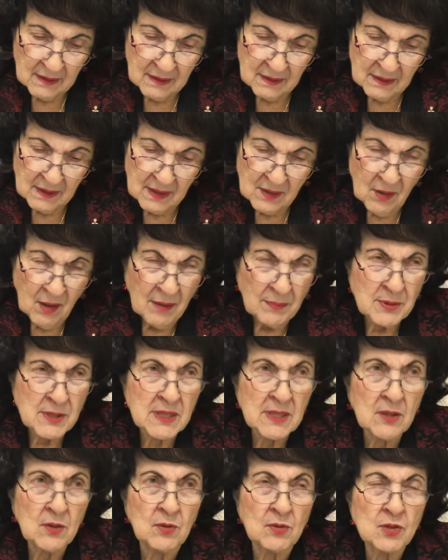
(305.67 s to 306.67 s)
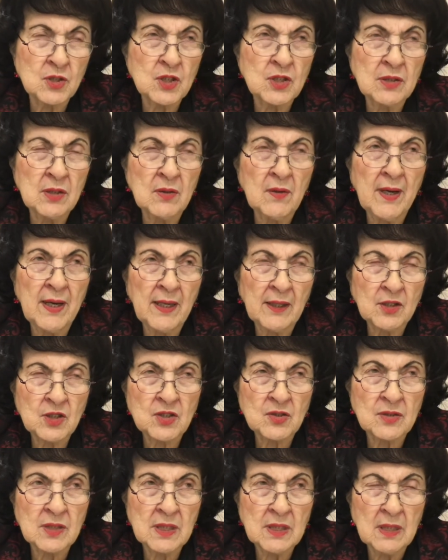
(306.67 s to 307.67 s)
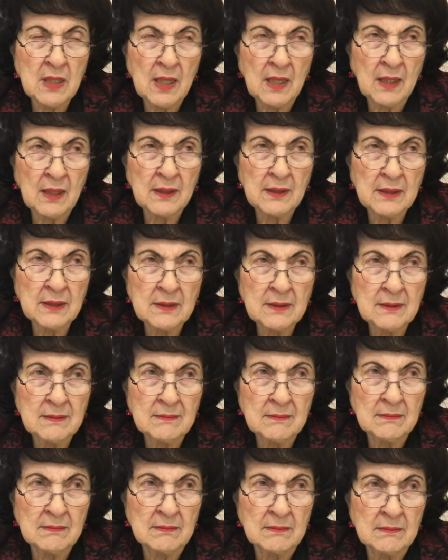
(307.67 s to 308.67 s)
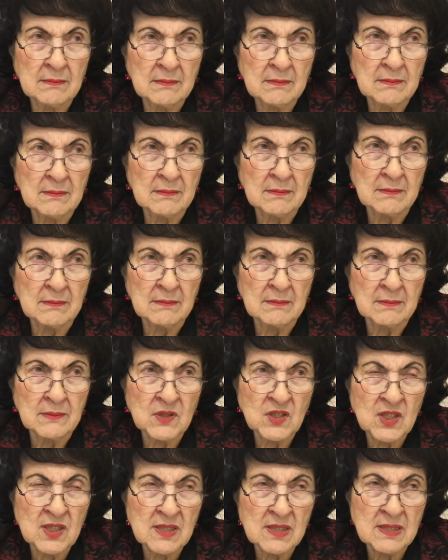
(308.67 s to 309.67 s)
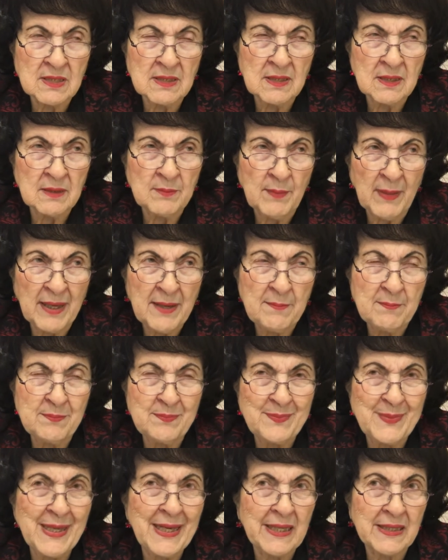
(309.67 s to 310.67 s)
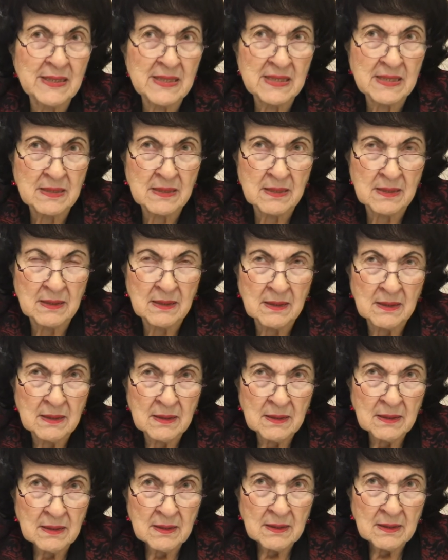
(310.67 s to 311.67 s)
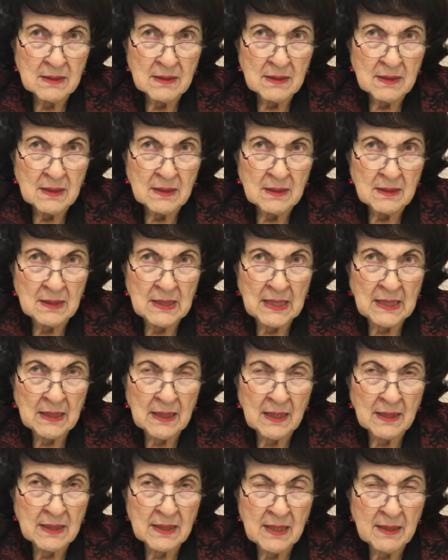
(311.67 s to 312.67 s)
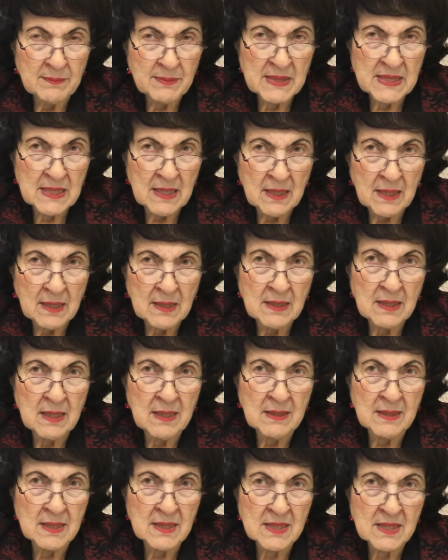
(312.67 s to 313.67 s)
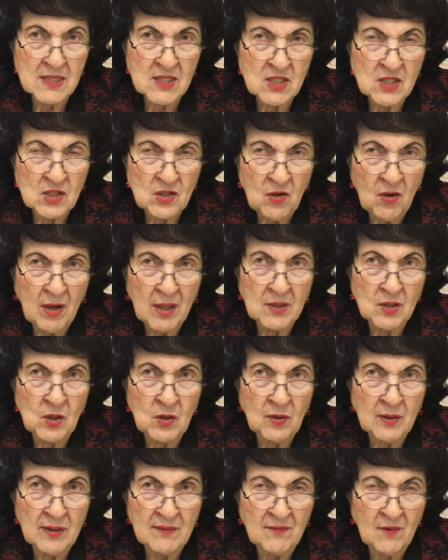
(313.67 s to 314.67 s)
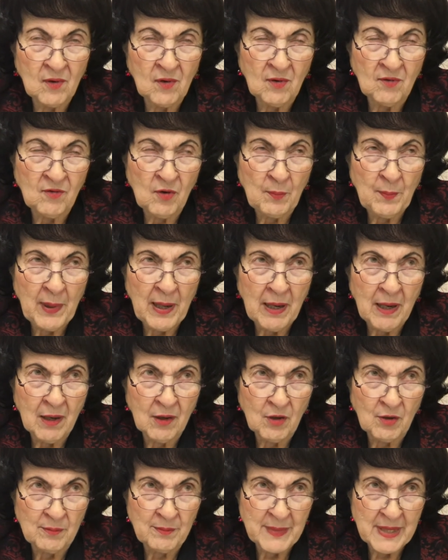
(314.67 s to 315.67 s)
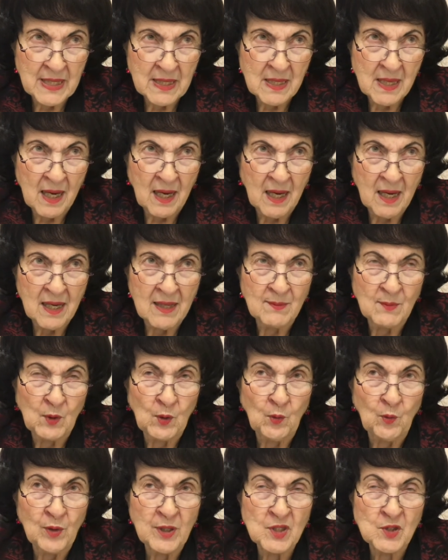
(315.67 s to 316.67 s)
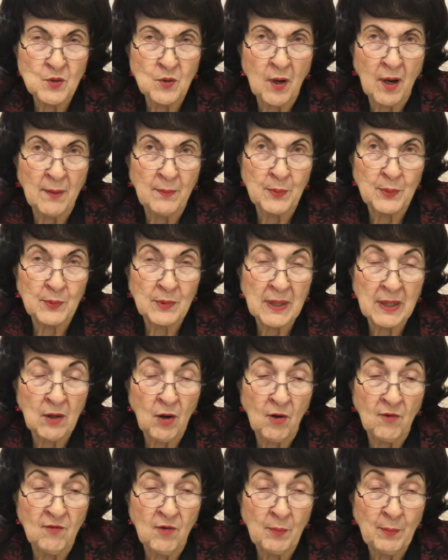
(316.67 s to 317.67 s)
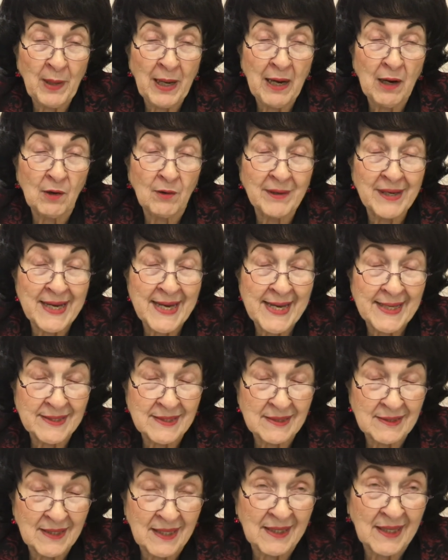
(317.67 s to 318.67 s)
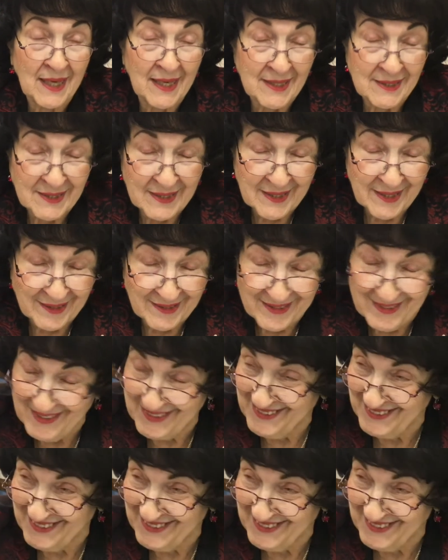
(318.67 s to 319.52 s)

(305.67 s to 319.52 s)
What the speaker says: The obstacles, actually, I just did my best. And I kept saying, this is not going to overpower me. I am going to overpower it. And I did.